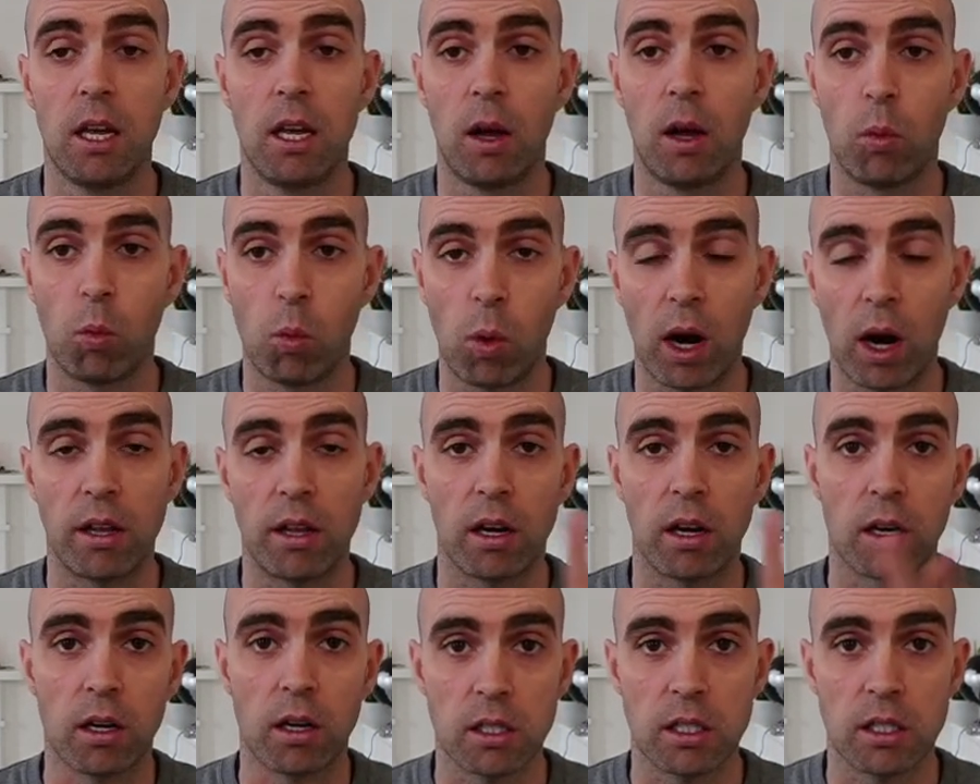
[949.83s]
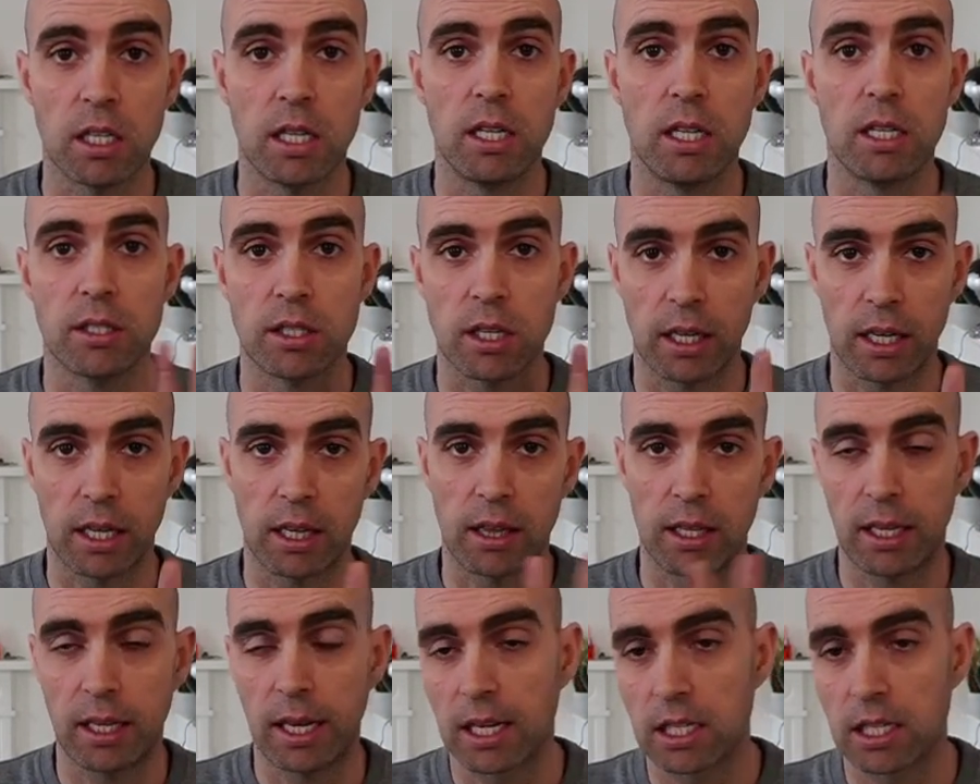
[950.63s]
where the Earth is and get
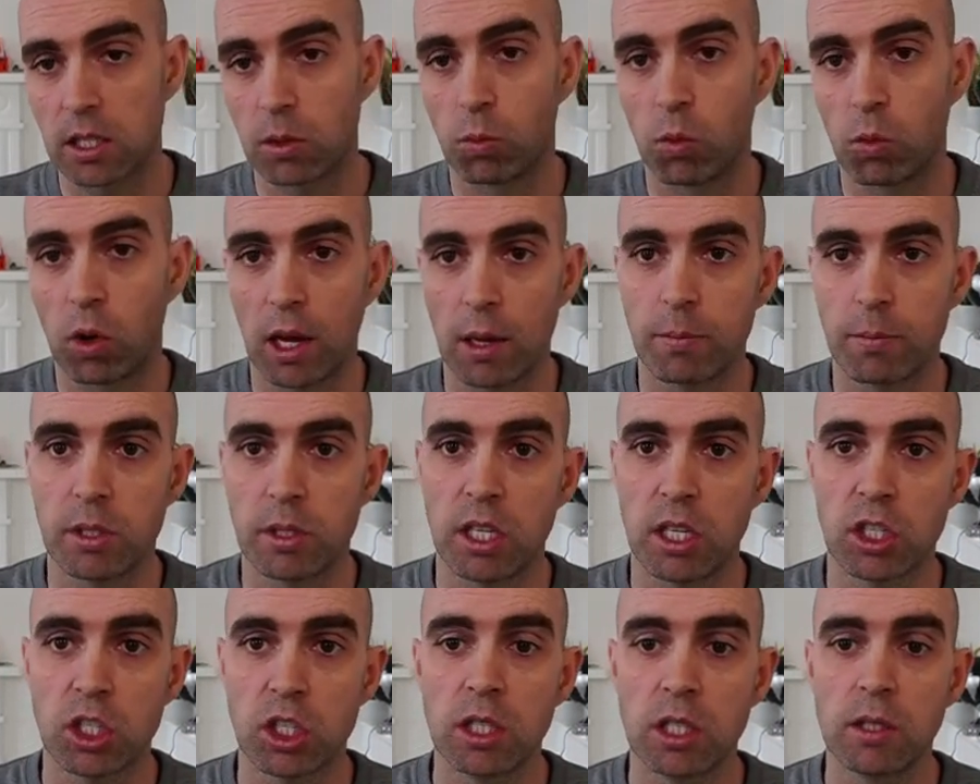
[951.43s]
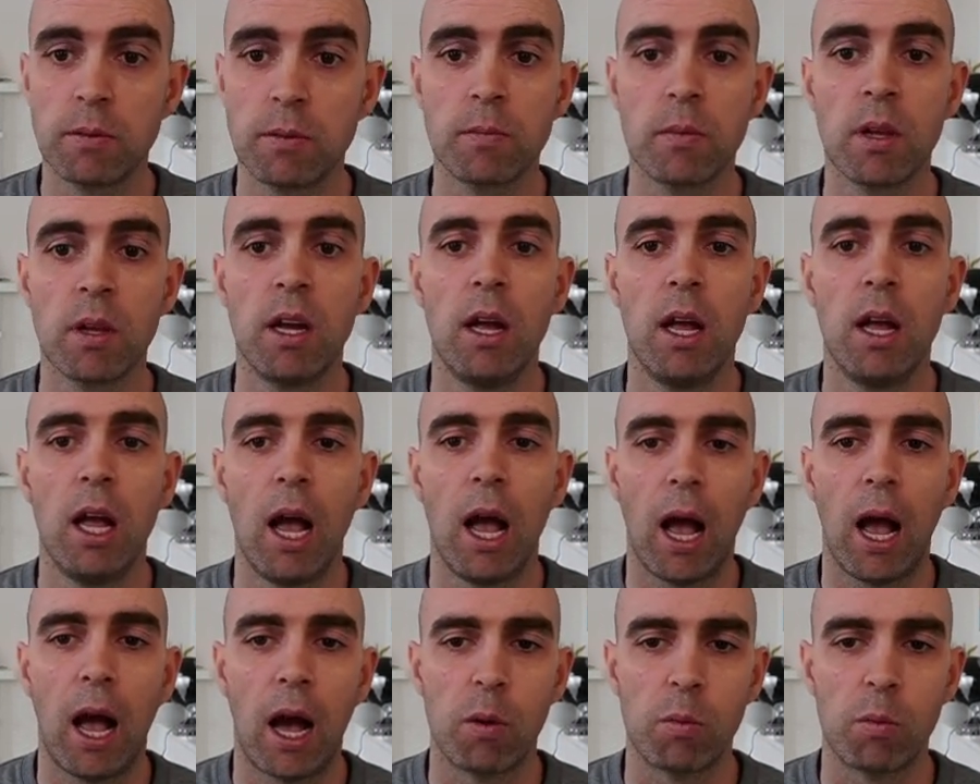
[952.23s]
the x and y position.
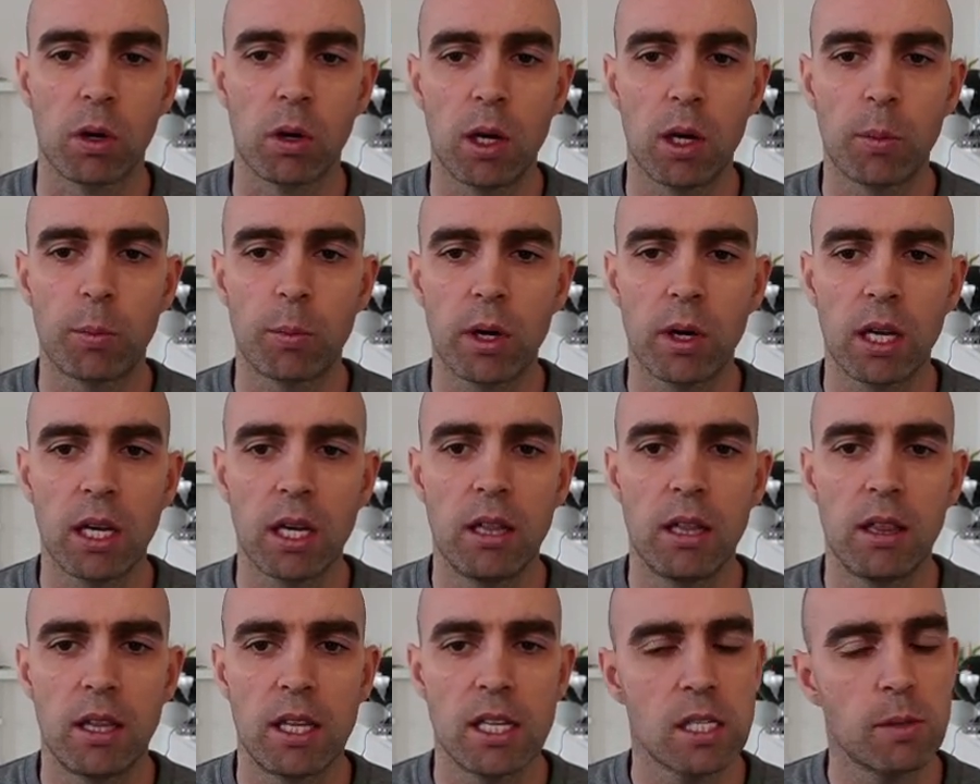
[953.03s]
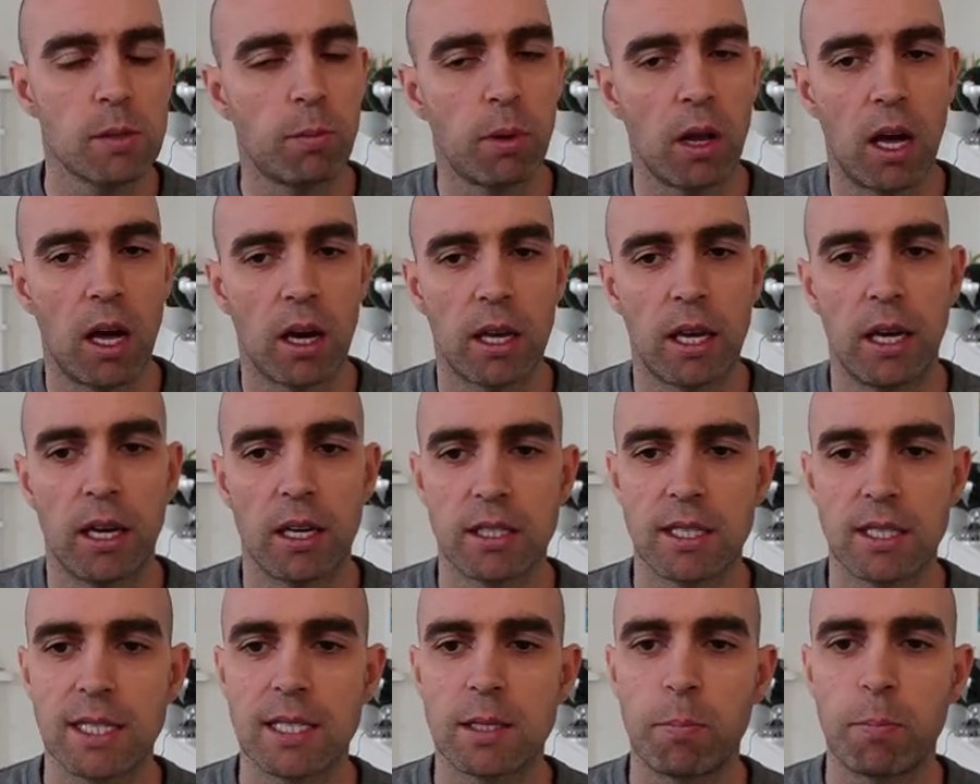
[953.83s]
And we're going to bring in this block here.
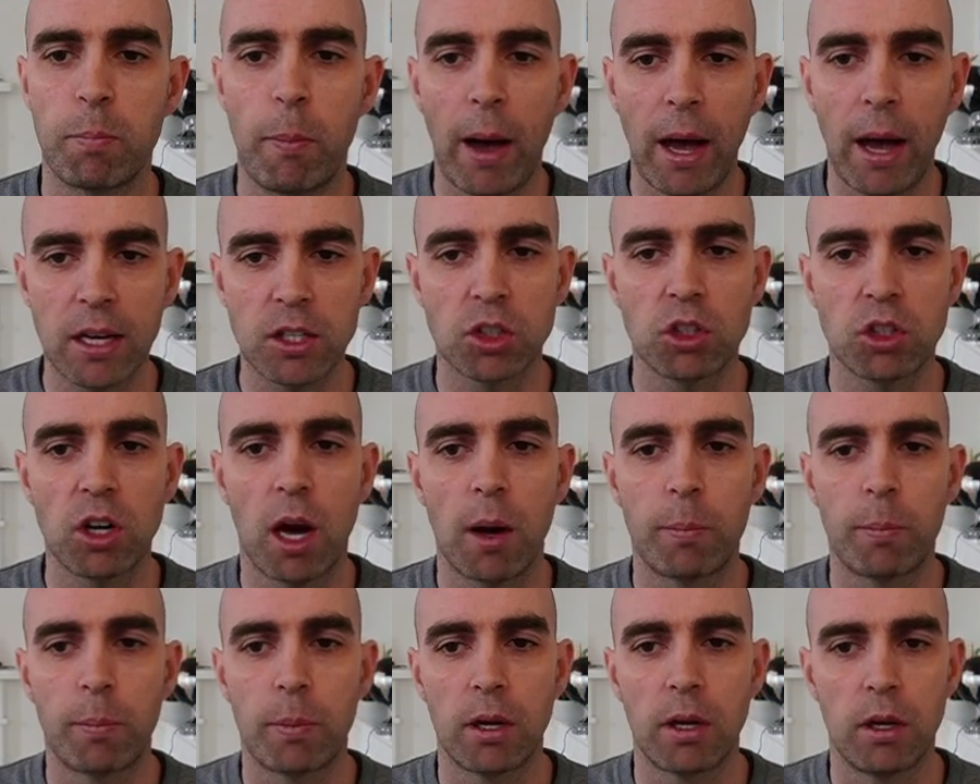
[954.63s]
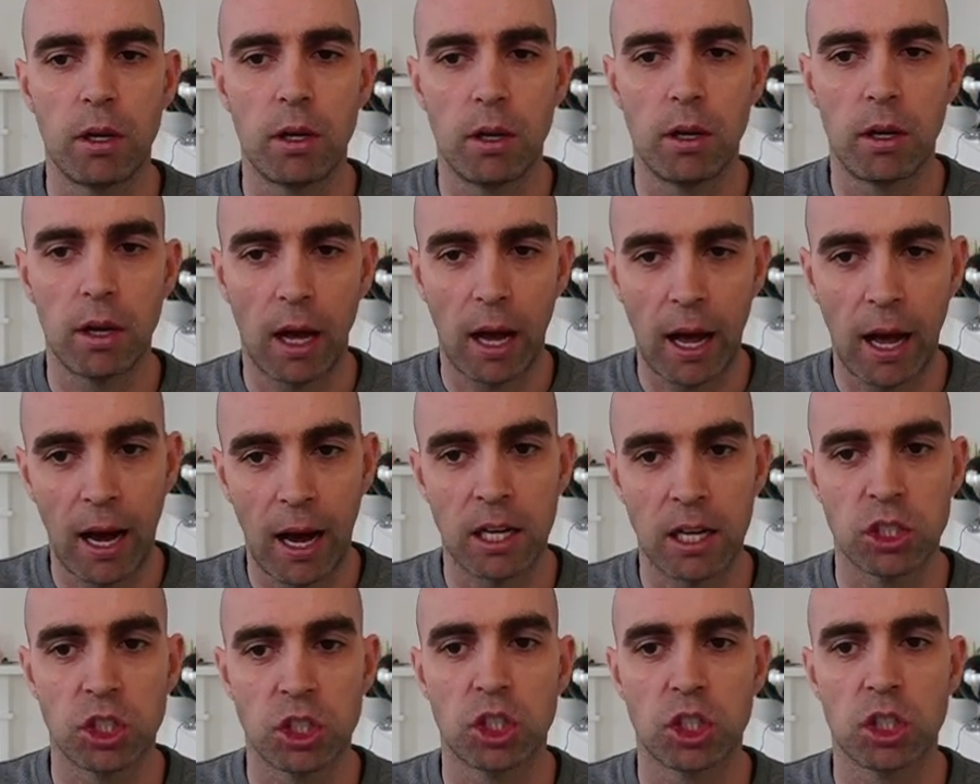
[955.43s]
It says backdrop
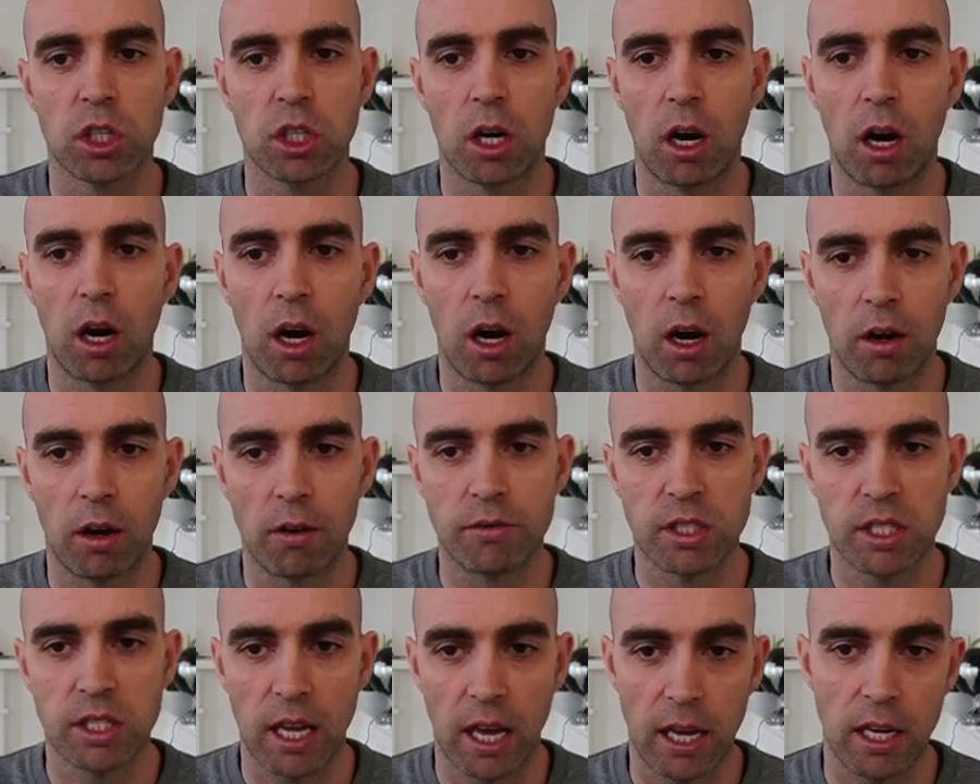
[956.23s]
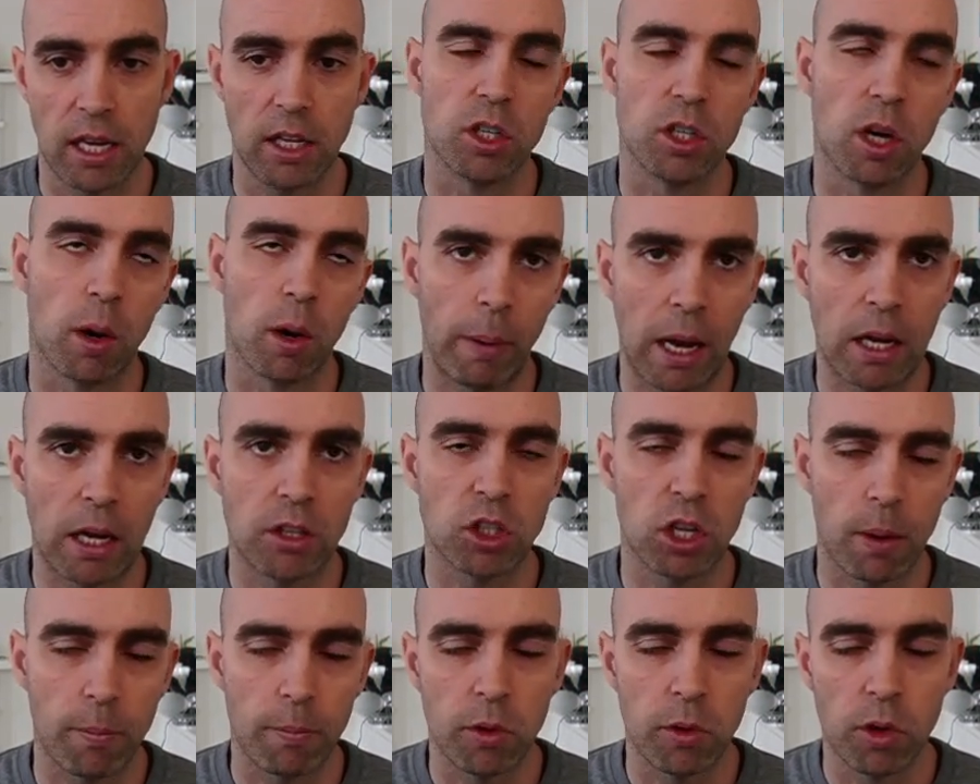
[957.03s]
hash of stage, or
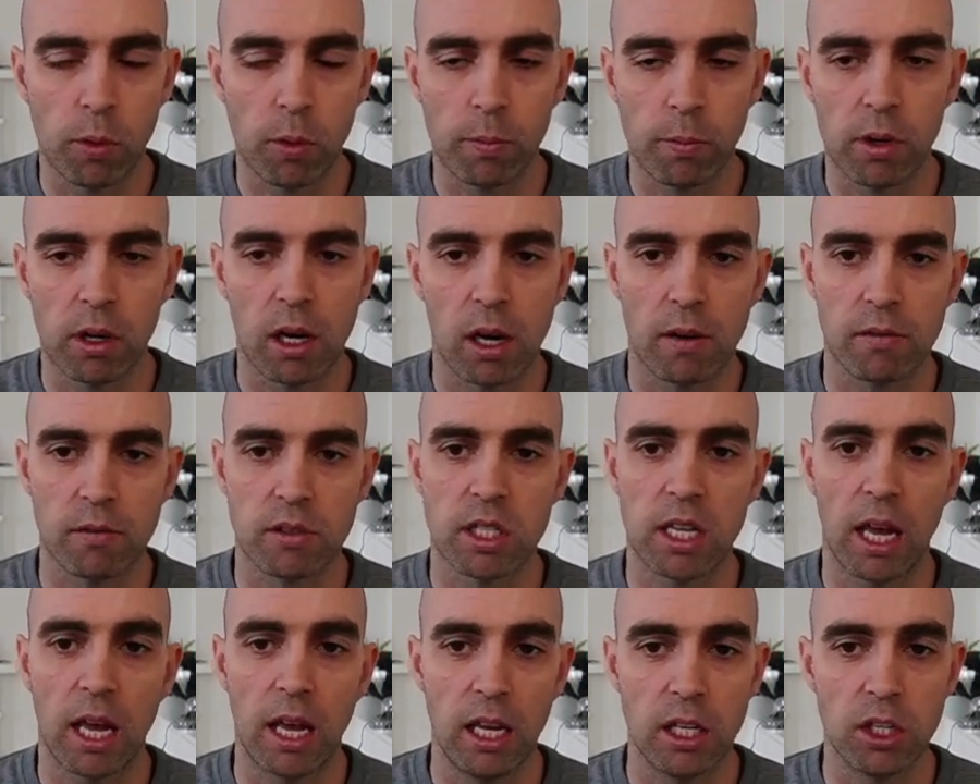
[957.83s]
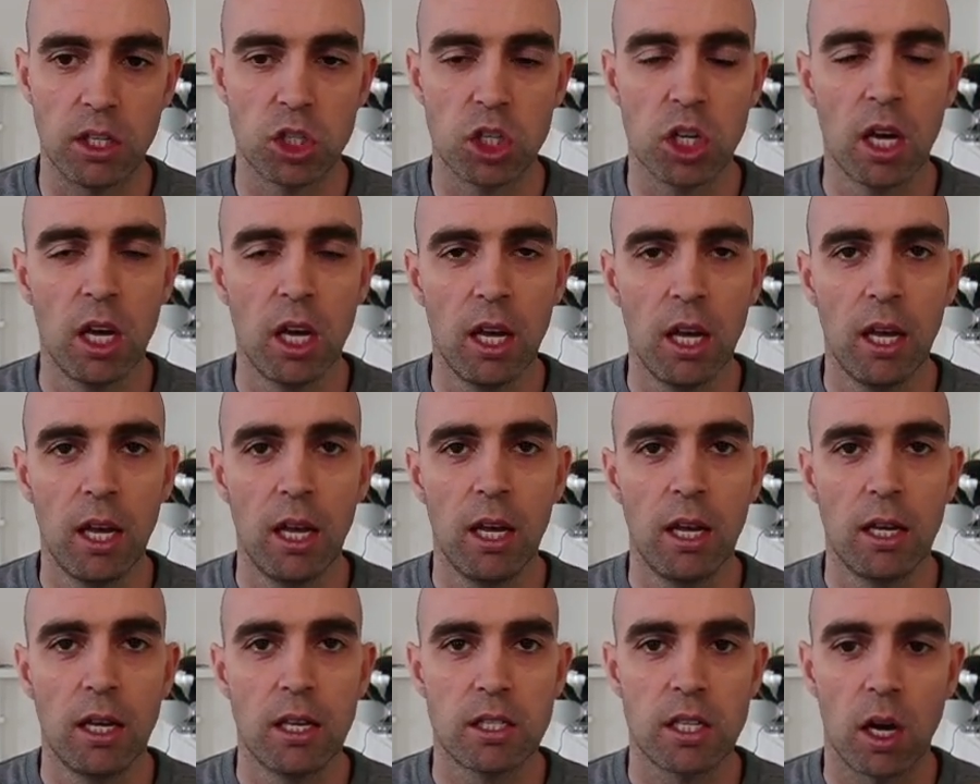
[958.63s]
backdrop number of stage.
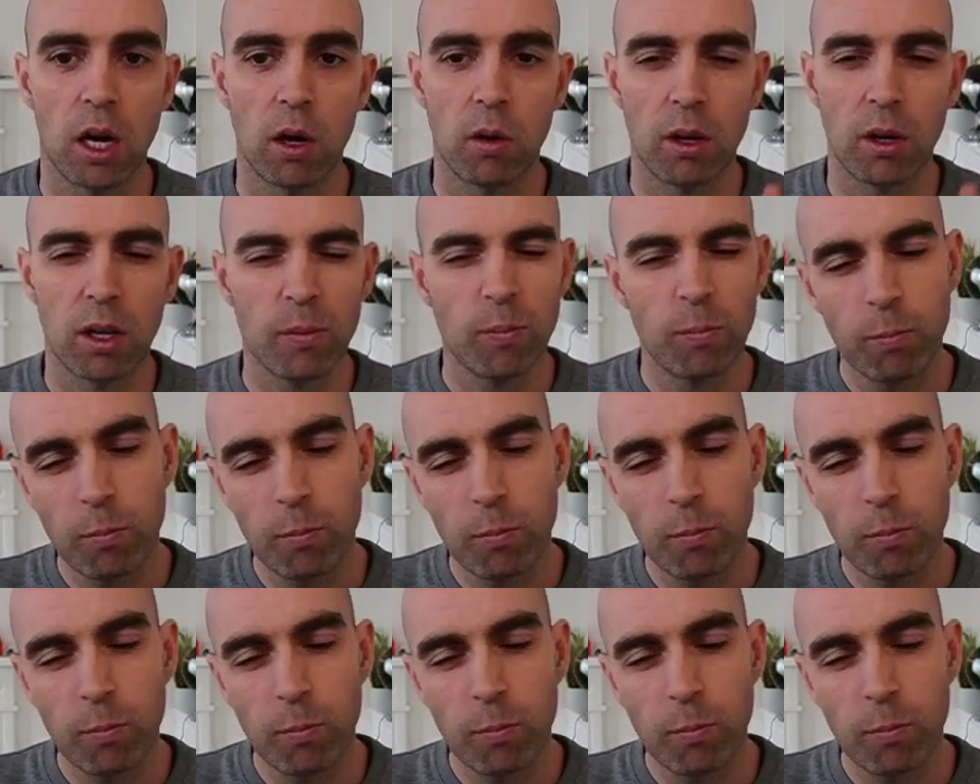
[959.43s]
So it